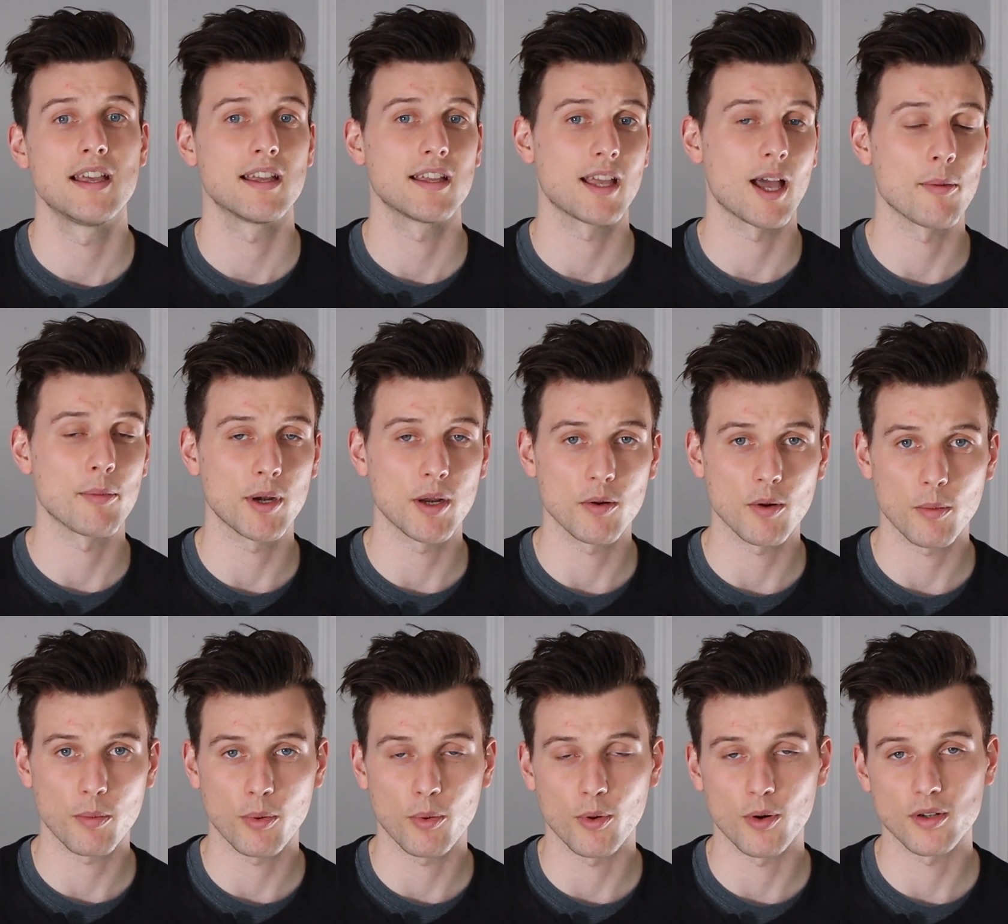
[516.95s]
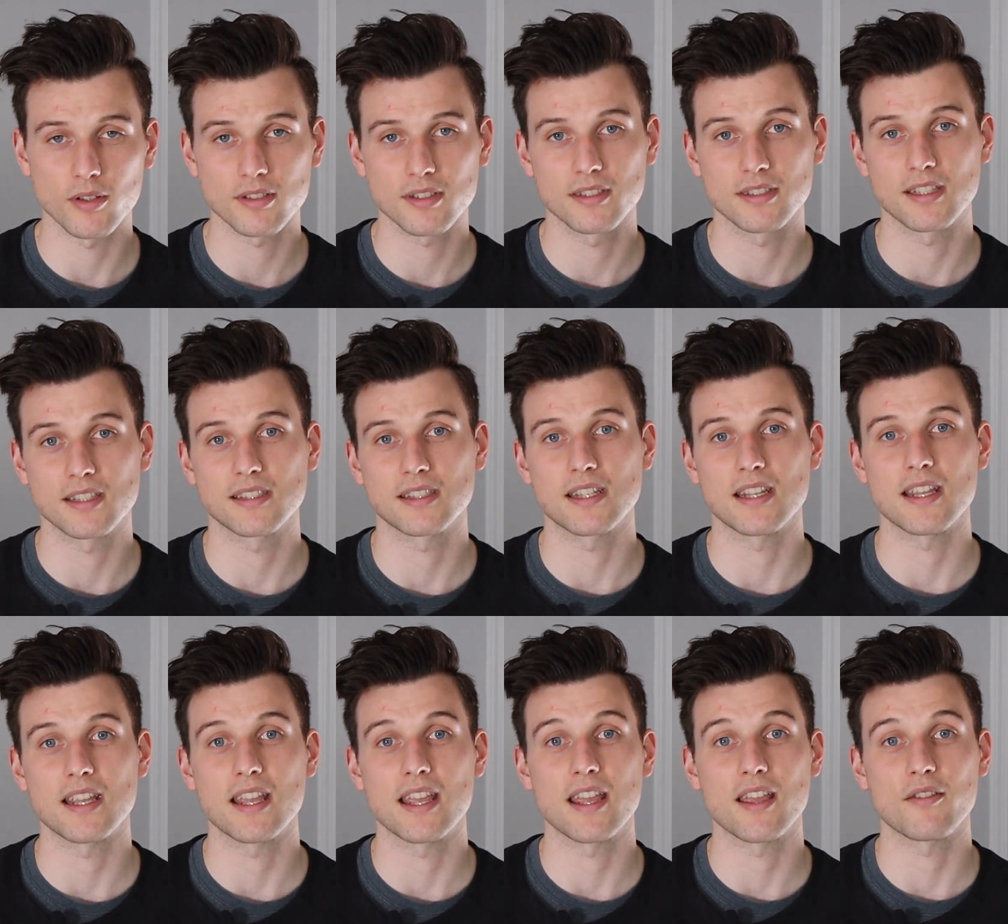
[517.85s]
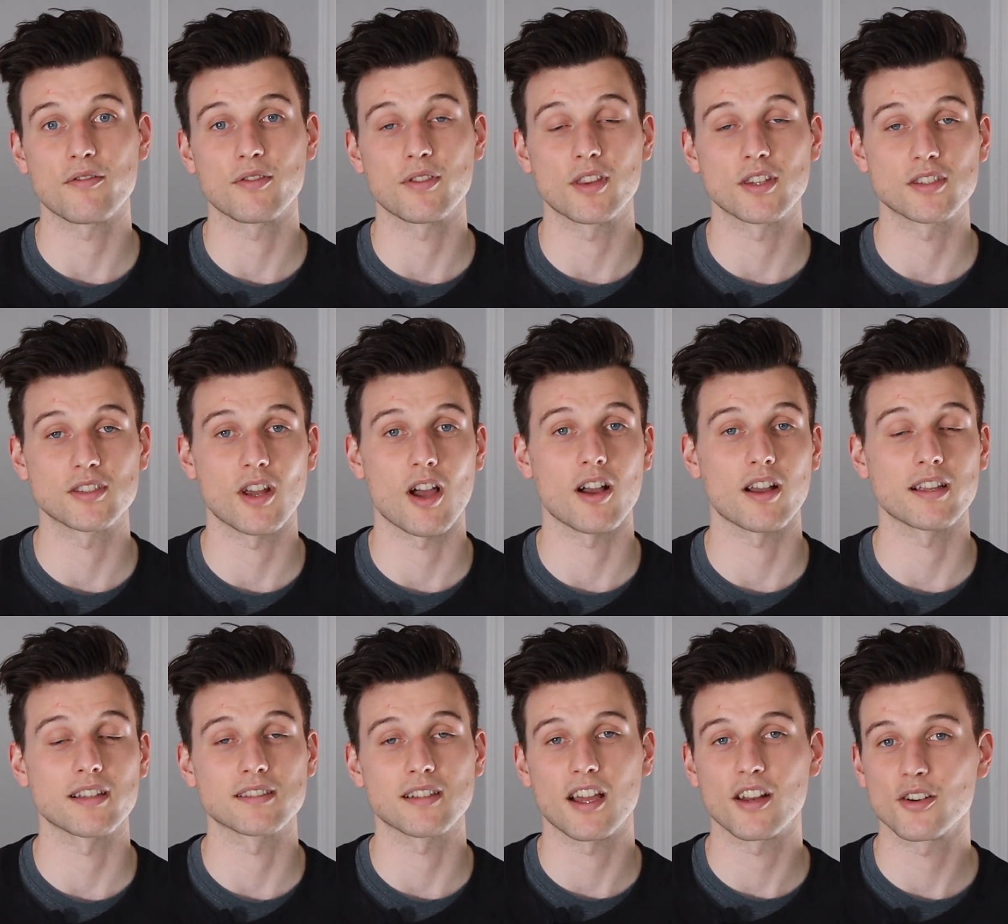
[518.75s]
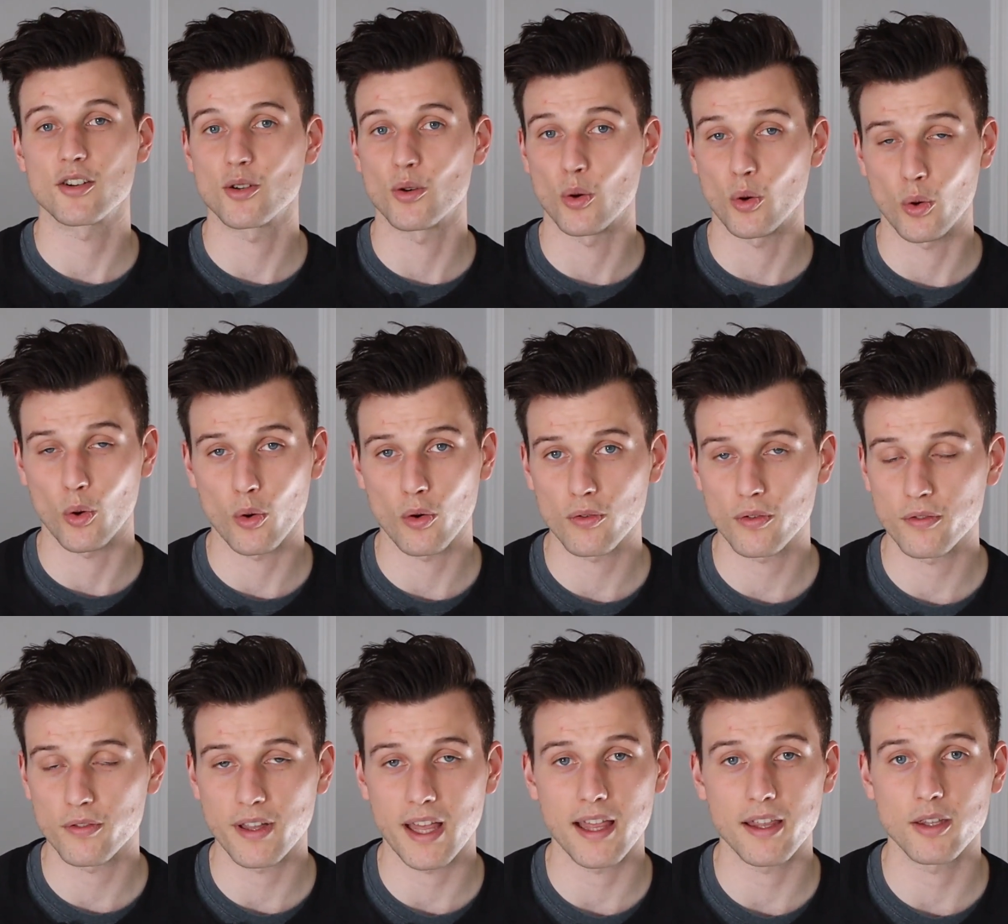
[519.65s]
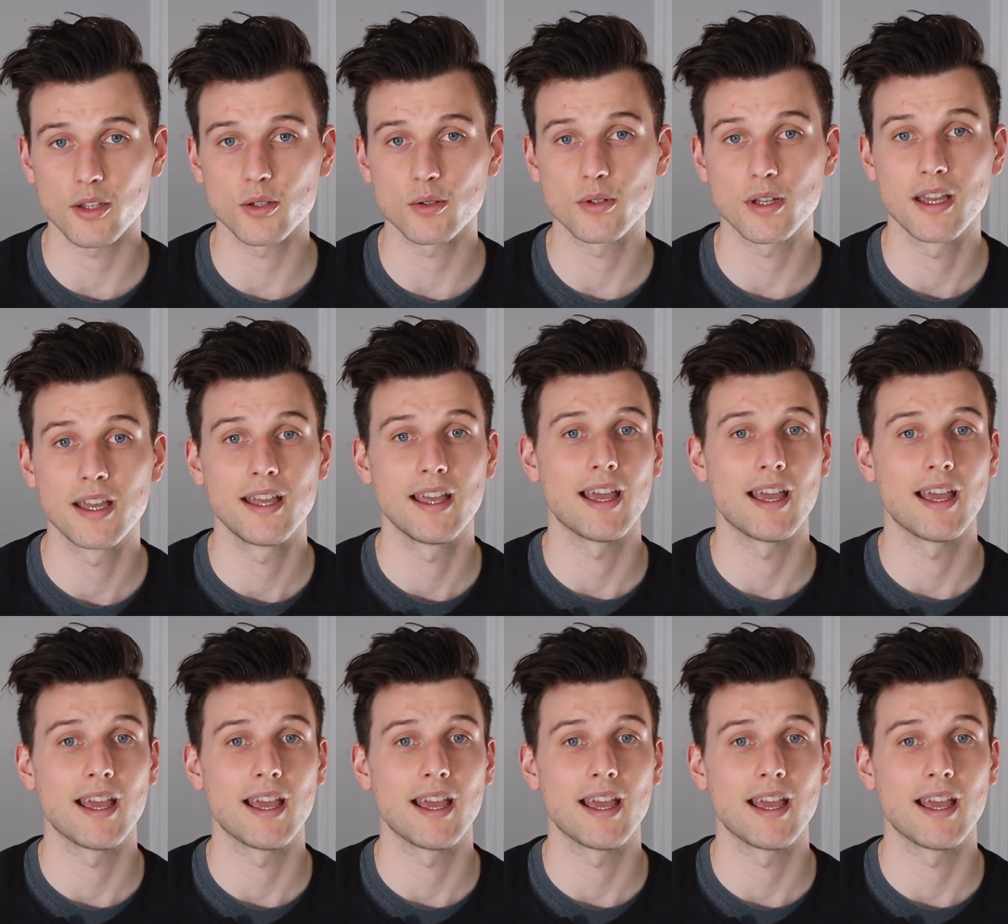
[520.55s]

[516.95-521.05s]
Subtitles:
company reports to see if the stock is under or overvalued